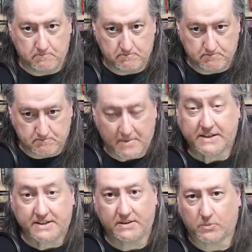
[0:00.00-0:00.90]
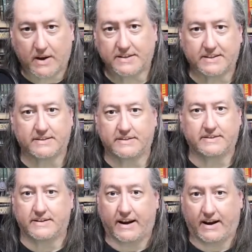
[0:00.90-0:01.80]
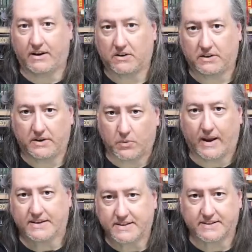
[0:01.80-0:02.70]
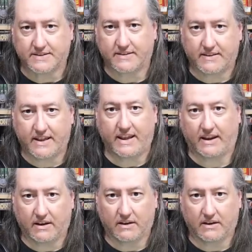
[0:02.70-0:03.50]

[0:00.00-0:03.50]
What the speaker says: mixing races is an inherently racist thing,